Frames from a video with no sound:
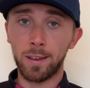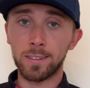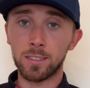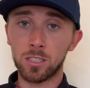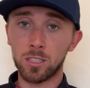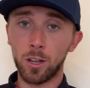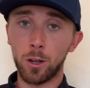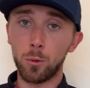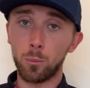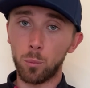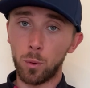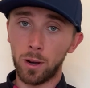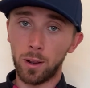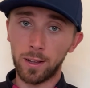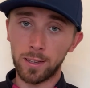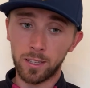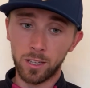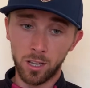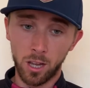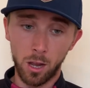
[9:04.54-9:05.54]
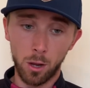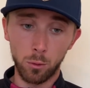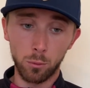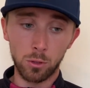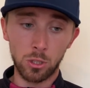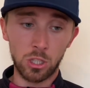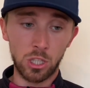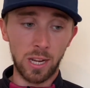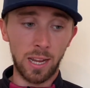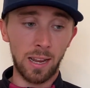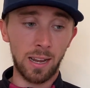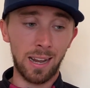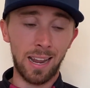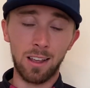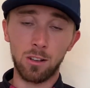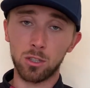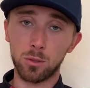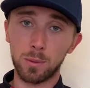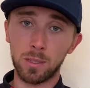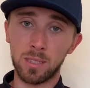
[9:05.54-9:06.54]
scope when I coach. It
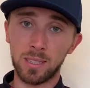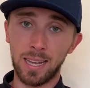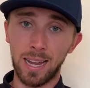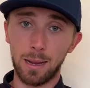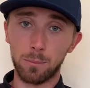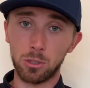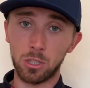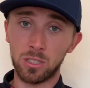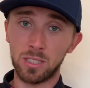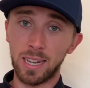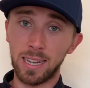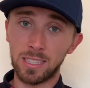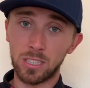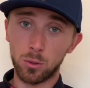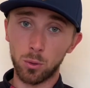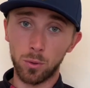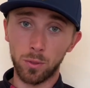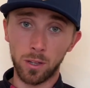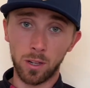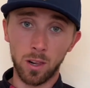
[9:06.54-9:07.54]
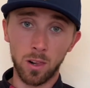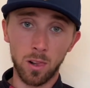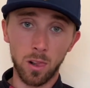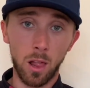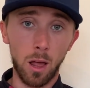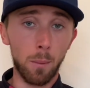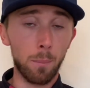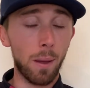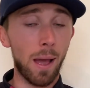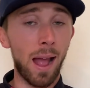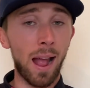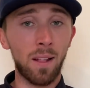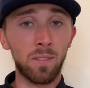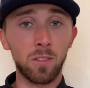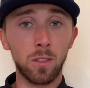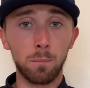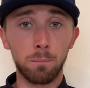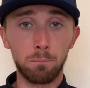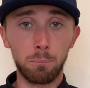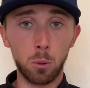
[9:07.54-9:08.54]
allows me to capture data on the club
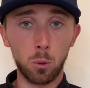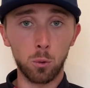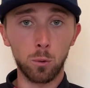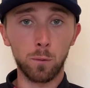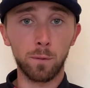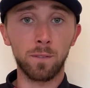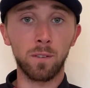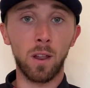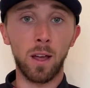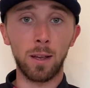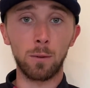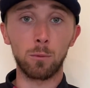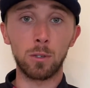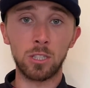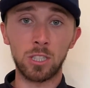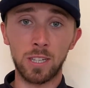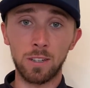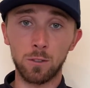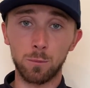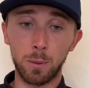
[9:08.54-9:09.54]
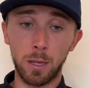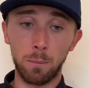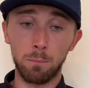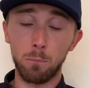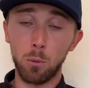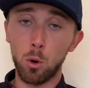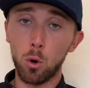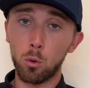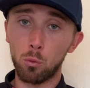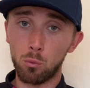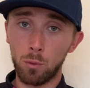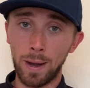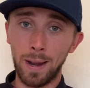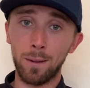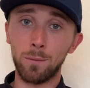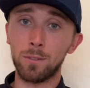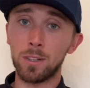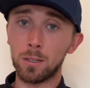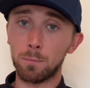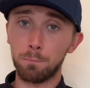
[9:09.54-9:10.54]
and the ball flight, which gives me a more
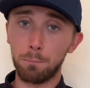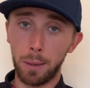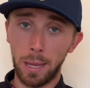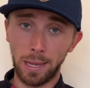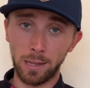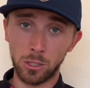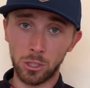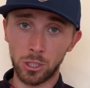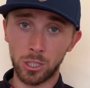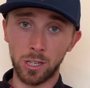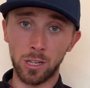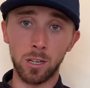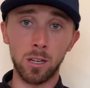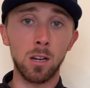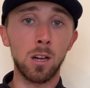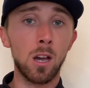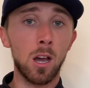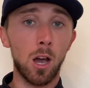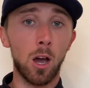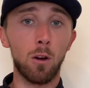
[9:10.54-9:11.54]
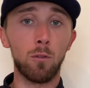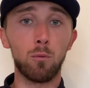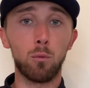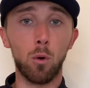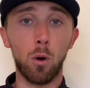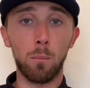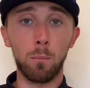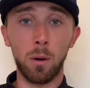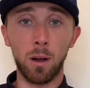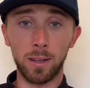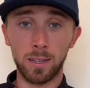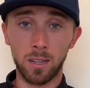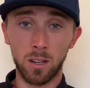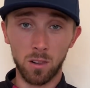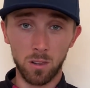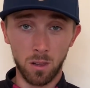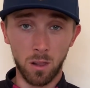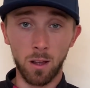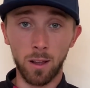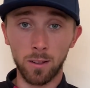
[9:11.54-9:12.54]
rounded picture of what my
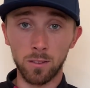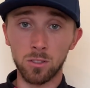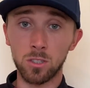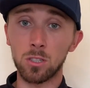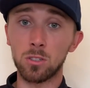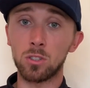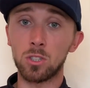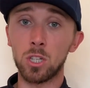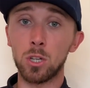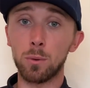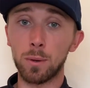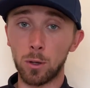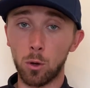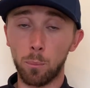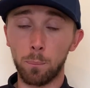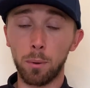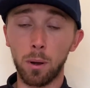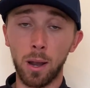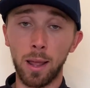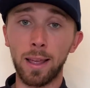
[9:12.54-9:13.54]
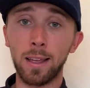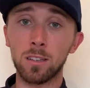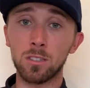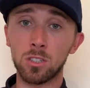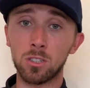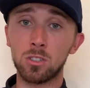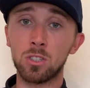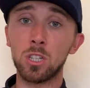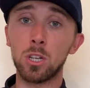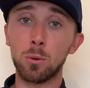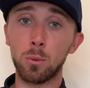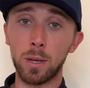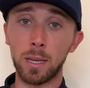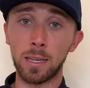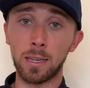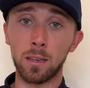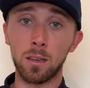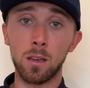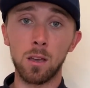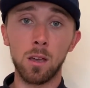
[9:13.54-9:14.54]
clients are doing or players are
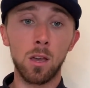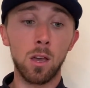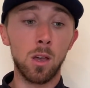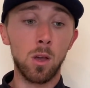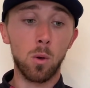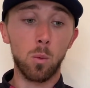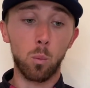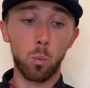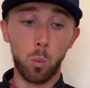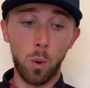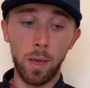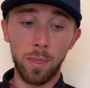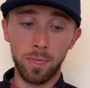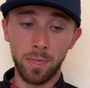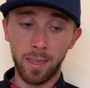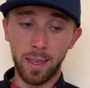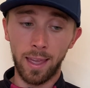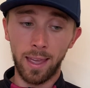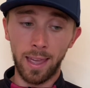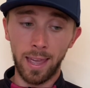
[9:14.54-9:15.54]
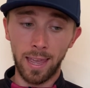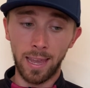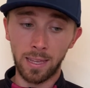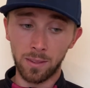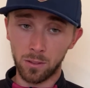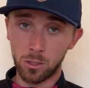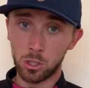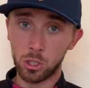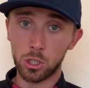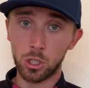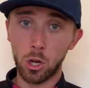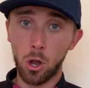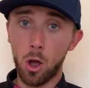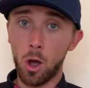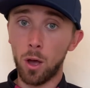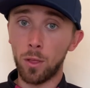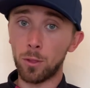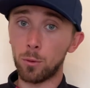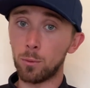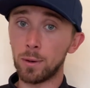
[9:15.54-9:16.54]
doing when they're hitting the
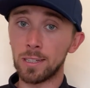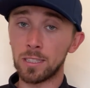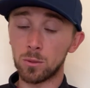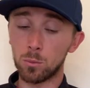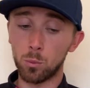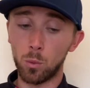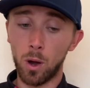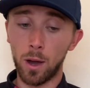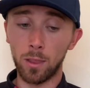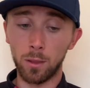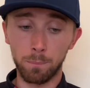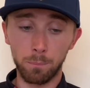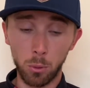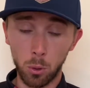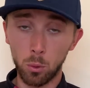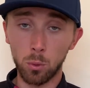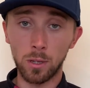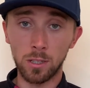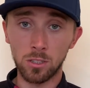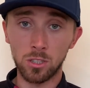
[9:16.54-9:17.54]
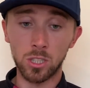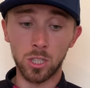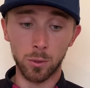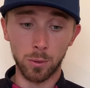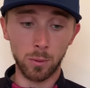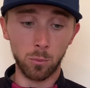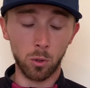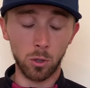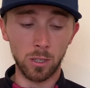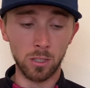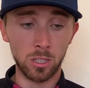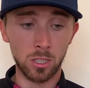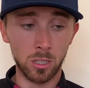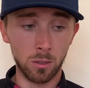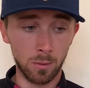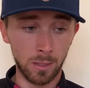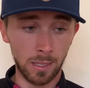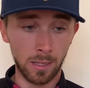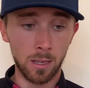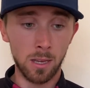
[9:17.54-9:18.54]
shot and the reason why the ball is doing what it's
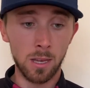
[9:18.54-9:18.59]
doing.